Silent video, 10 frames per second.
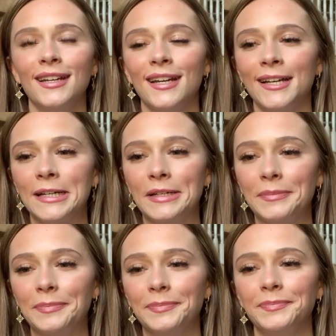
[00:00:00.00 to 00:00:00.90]
So
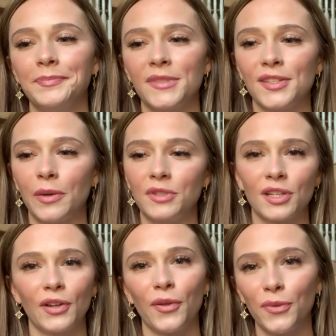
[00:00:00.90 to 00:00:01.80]
I'm just
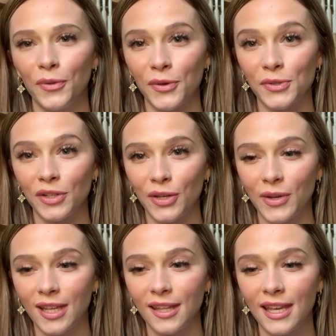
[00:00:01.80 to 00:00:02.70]
gonna go through those really
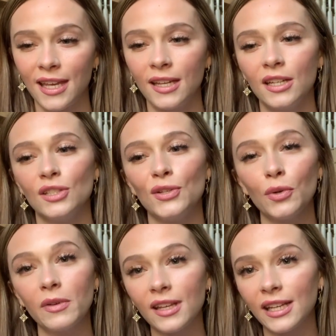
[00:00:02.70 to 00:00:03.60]
quickly. 2
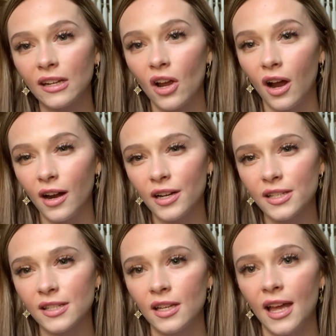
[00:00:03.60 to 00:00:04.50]
billion
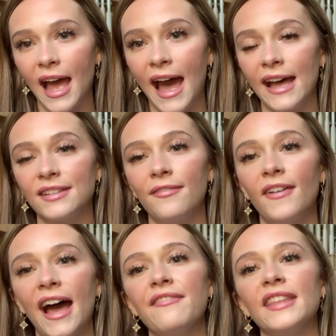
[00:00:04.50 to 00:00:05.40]
cars at
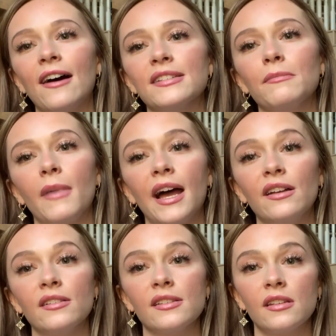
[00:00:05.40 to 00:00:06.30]
5,000
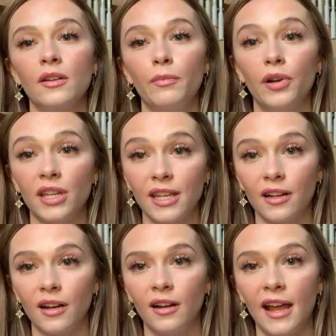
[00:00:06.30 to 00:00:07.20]
miles per
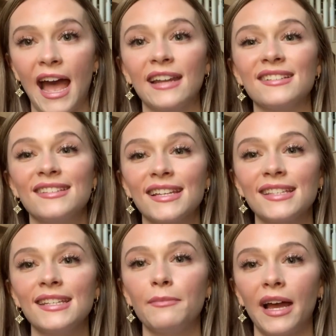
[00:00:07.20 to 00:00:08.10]
year at a
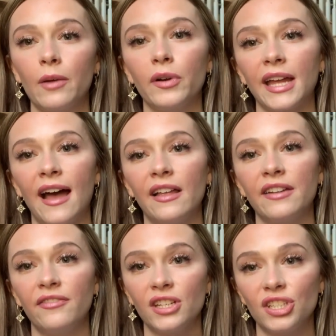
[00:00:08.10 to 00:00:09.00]
60 mile per gallon
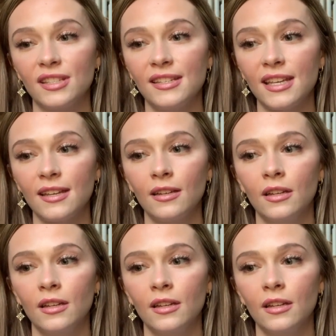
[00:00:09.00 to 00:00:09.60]
efficiency